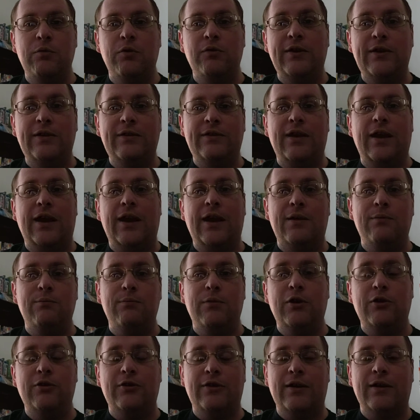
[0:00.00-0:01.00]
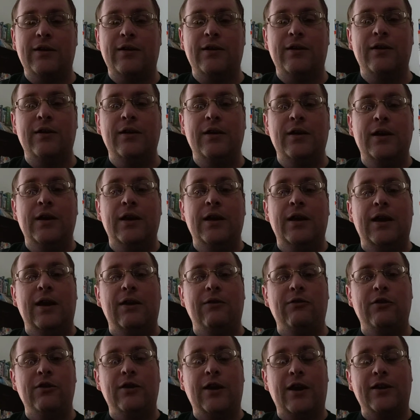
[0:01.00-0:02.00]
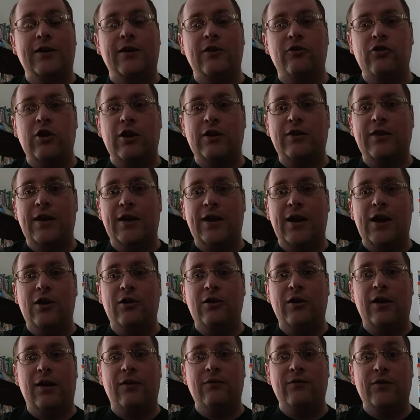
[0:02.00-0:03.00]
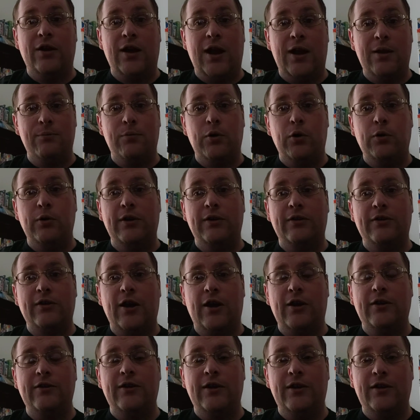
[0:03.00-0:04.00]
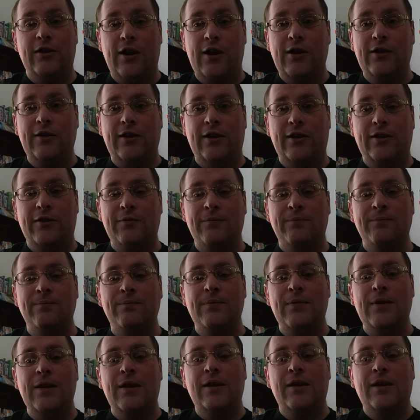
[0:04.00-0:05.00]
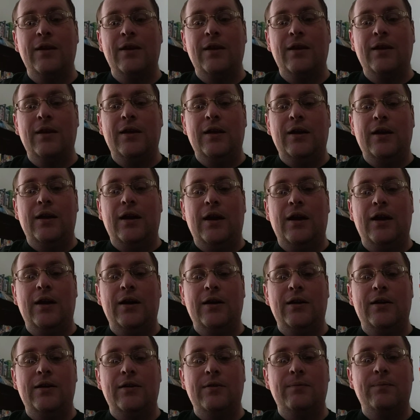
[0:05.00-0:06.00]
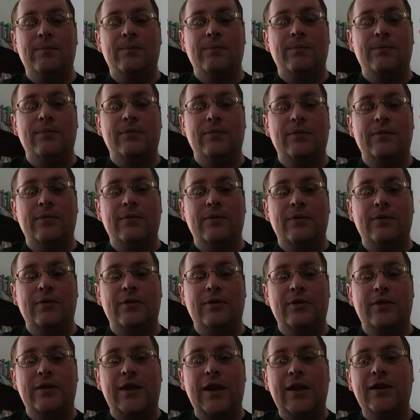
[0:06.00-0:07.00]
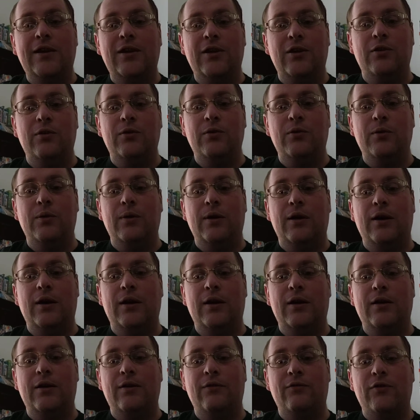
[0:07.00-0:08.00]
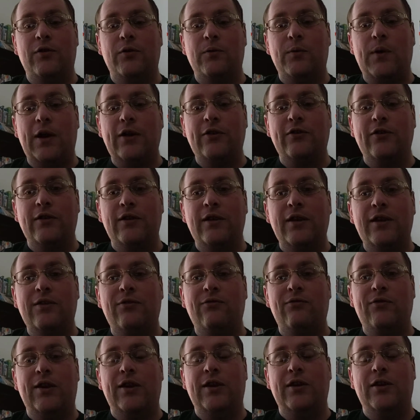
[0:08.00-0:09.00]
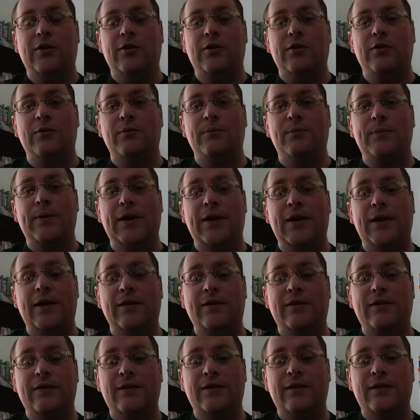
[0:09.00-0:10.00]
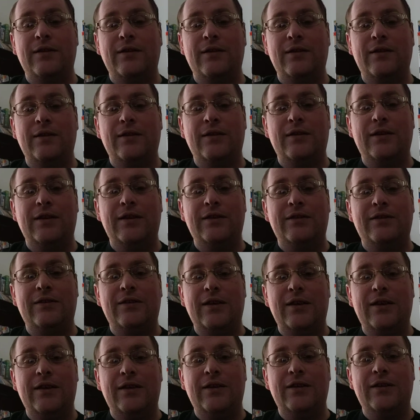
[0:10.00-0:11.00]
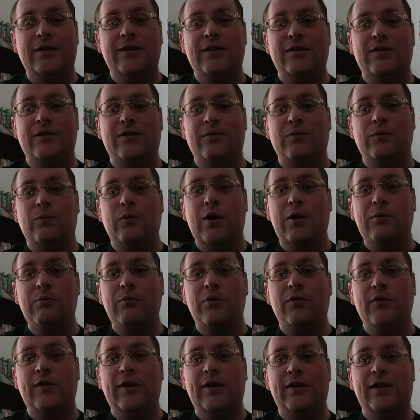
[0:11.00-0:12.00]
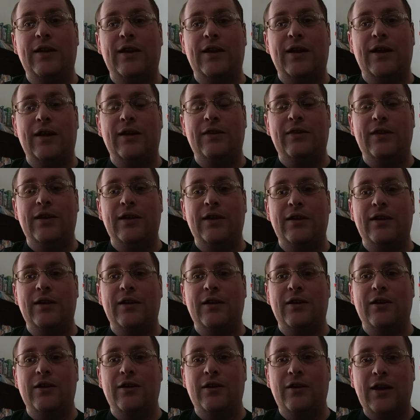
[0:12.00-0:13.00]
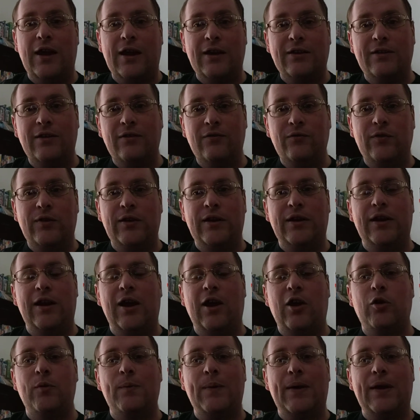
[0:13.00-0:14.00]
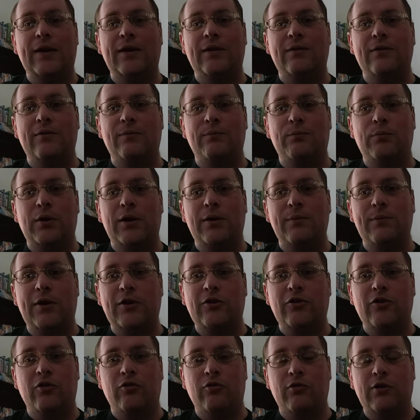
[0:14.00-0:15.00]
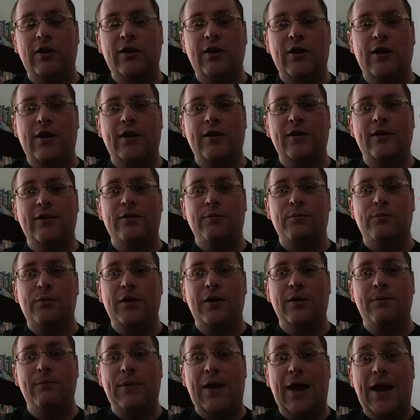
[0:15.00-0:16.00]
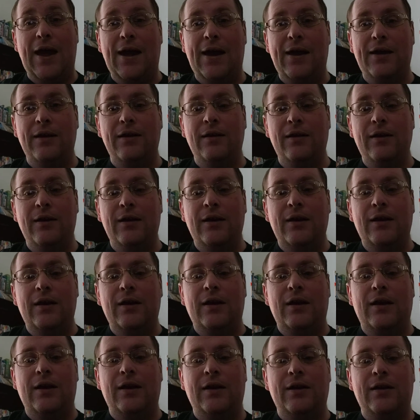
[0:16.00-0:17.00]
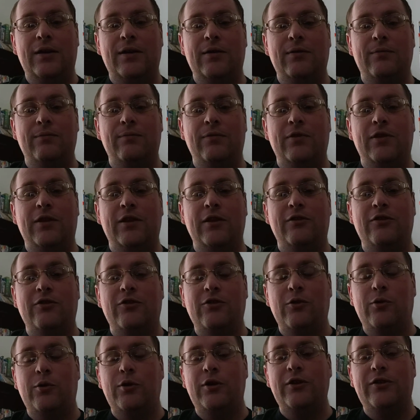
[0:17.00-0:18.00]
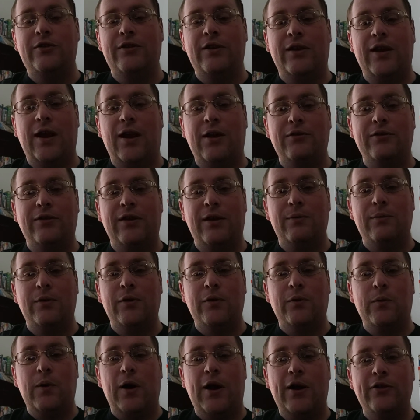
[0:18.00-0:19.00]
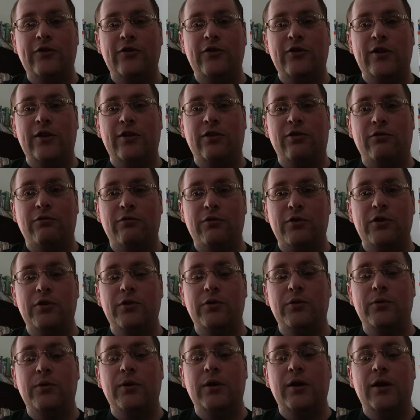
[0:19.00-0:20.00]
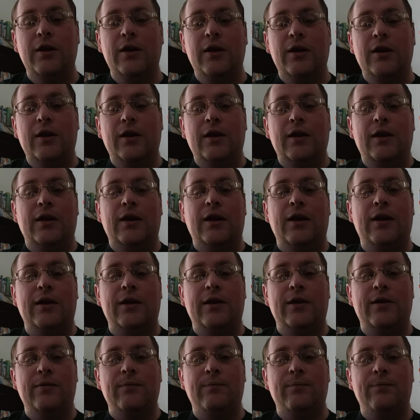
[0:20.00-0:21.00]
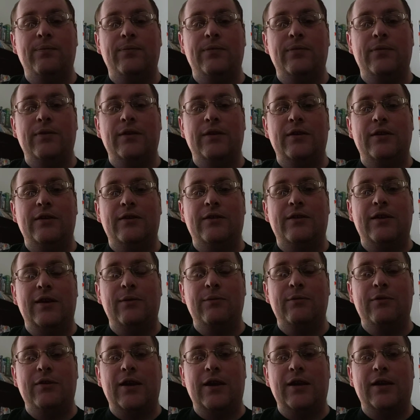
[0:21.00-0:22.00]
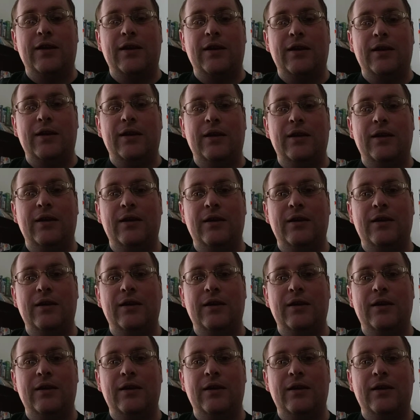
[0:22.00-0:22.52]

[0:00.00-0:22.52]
Movies and Music. If you'd like to check that out, I have a lot of bonus content on there. Um, thank you uh, for watching this video, but this is one movie that I think collectively everybody can pretty much agree on is pretty bad. Um, the source that I was able to watch it through um, seems like